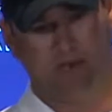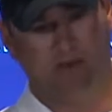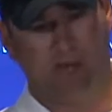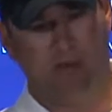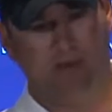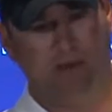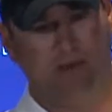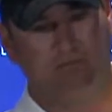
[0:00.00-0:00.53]
in my
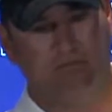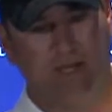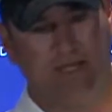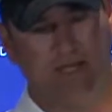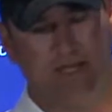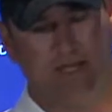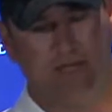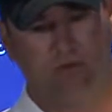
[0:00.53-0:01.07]
mind right
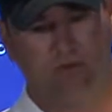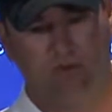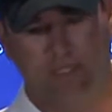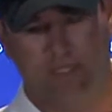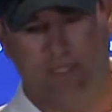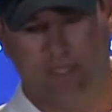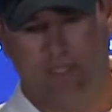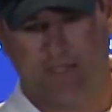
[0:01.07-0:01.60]
now
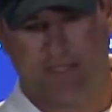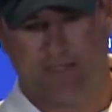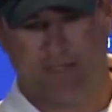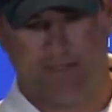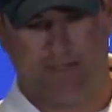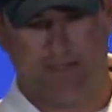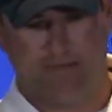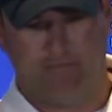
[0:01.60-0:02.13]

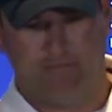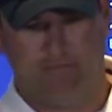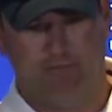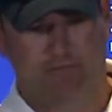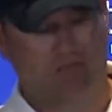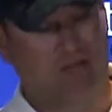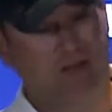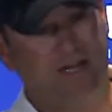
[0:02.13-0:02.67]

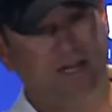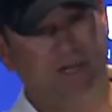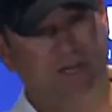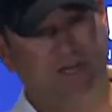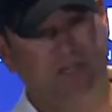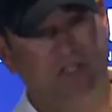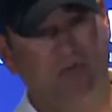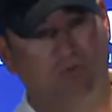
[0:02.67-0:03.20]
was right after
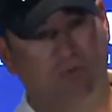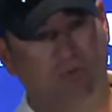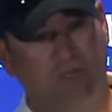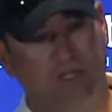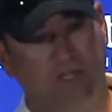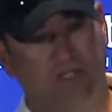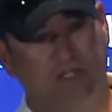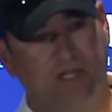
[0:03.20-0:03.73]
we scored the
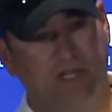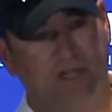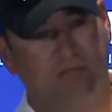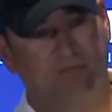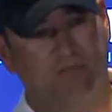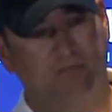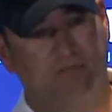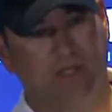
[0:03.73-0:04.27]
touchdown.
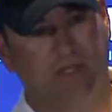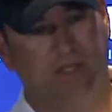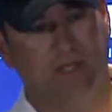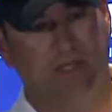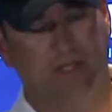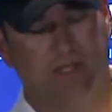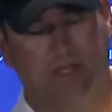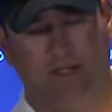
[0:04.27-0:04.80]

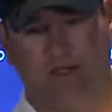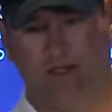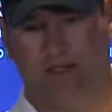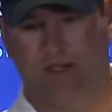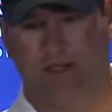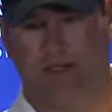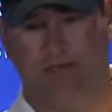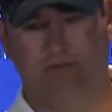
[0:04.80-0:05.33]
And
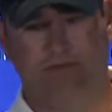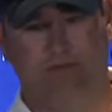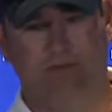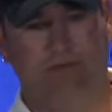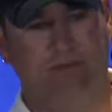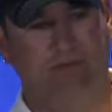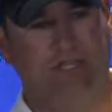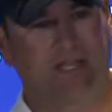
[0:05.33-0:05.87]
obviously
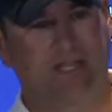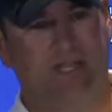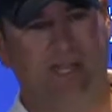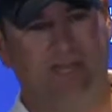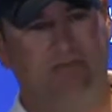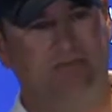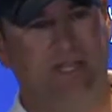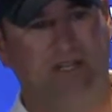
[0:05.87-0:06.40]
that was a
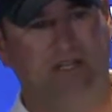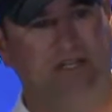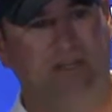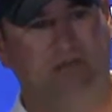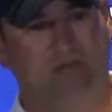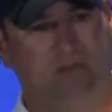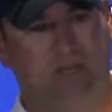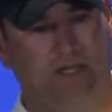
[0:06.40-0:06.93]

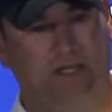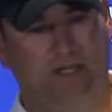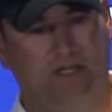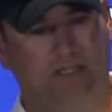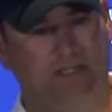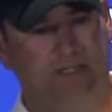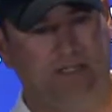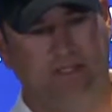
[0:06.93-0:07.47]
game-changing play.
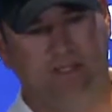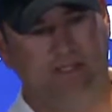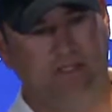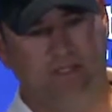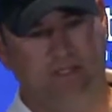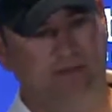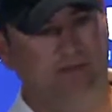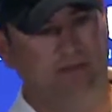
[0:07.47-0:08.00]

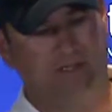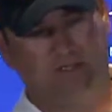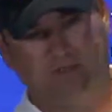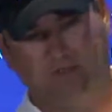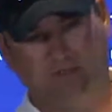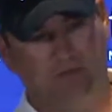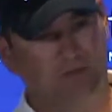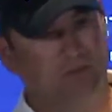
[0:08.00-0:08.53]

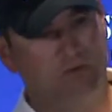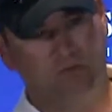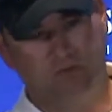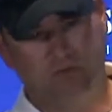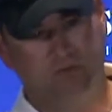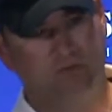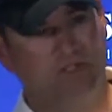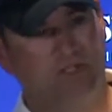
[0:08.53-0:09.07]
Defensively, we were
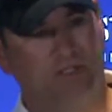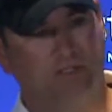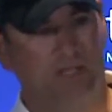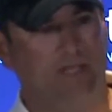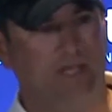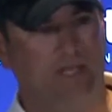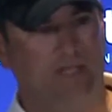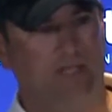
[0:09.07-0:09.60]
induced.
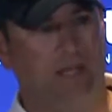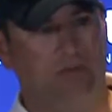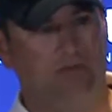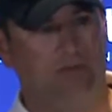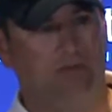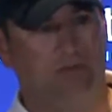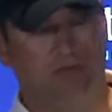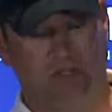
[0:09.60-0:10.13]
We had the
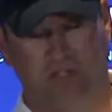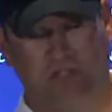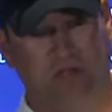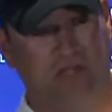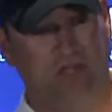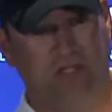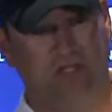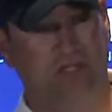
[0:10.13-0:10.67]
opportunity. We should
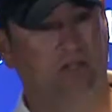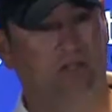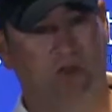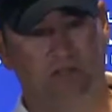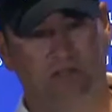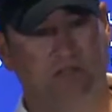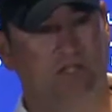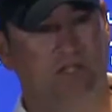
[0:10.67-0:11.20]
have been in
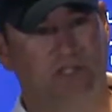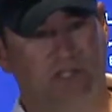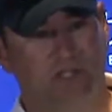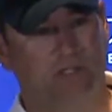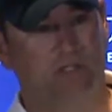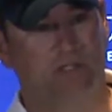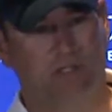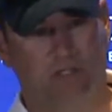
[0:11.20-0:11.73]
great position
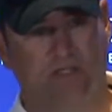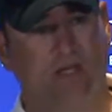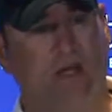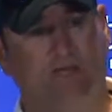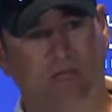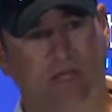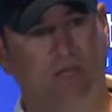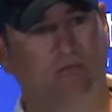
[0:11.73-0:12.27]
to
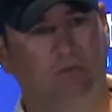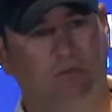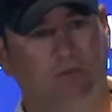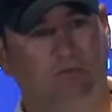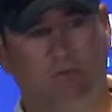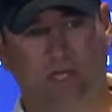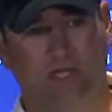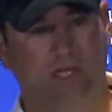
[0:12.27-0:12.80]
stop that throw,
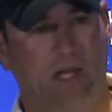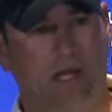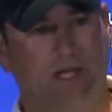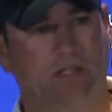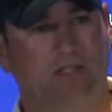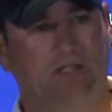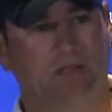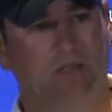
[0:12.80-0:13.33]
and we did not
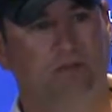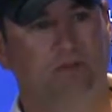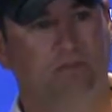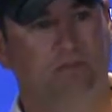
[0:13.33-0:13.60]
execute.